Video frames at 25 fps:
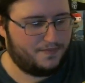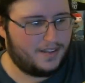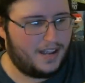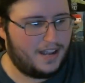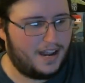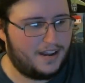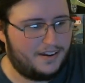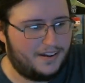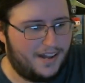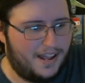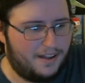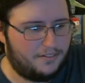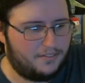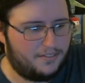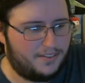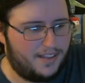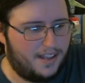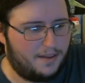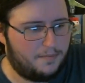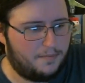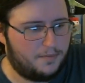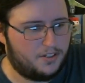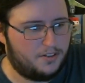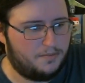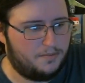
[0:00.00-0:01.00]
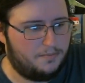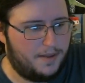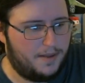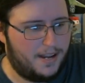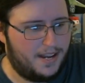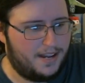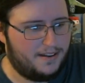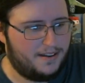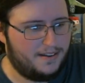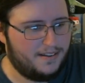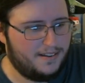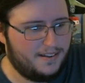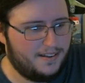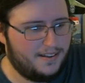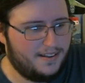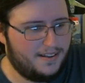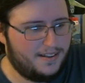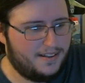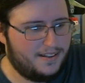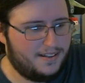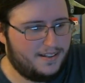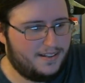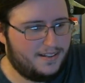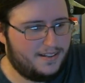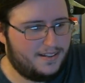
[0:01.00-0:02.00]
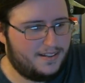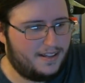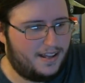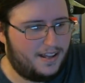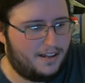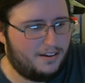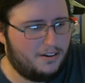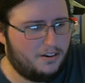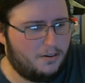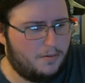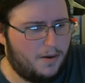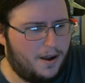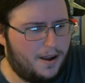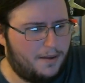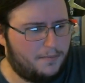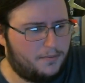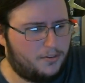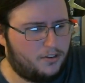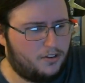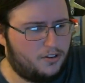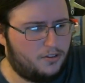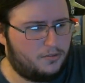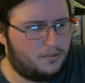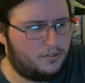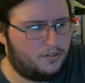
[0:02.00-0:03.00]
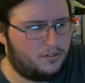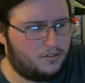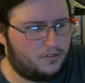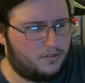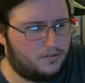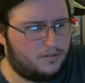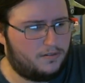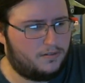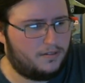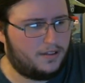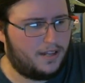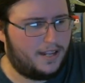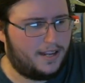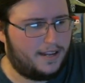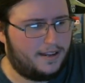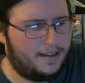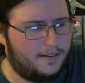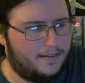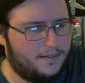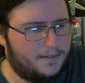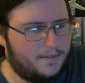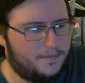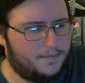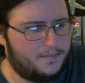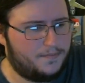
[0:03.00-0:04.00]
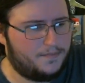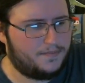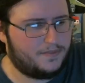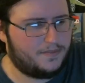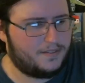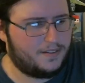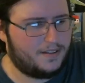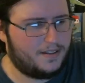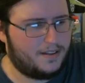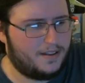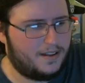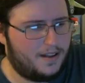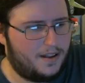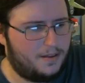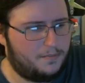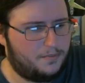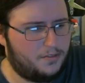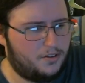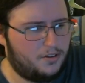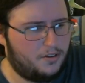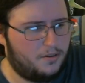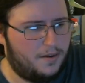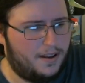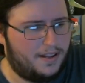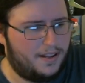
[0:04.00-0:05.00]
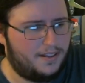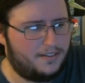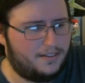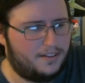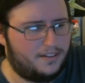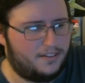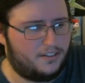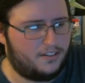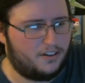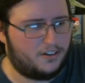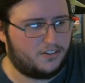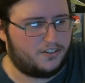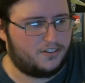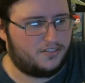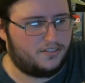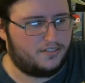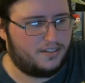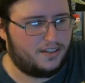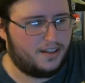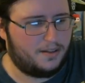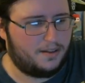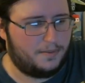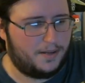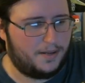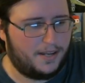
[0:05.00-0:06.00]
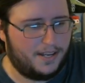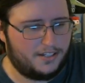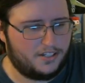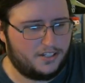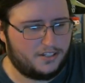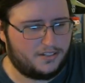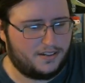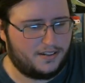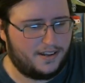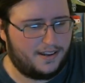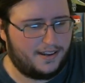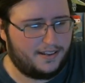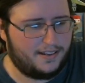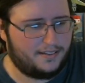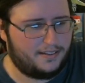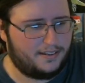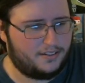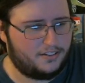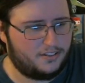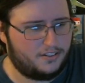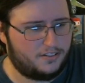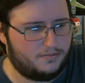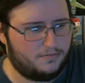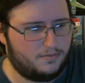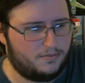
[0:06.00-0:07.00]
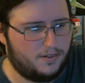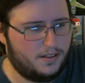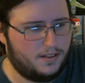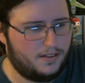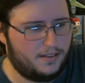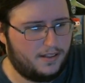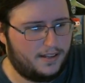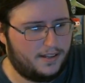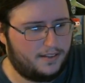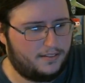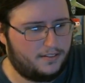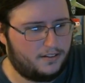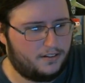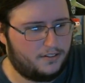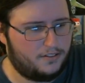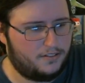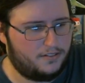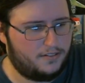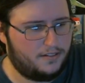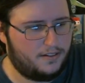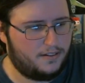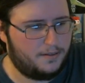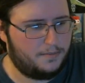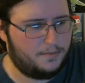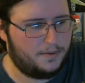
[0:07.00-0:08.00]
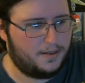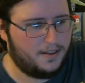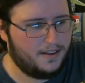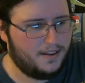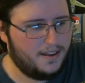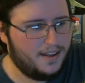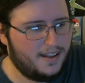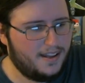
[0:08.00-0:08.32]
announced how much it made. I don't know why I'm so I'm so into Sergeant Stubby. I guess I just really like Sergeant Stubby.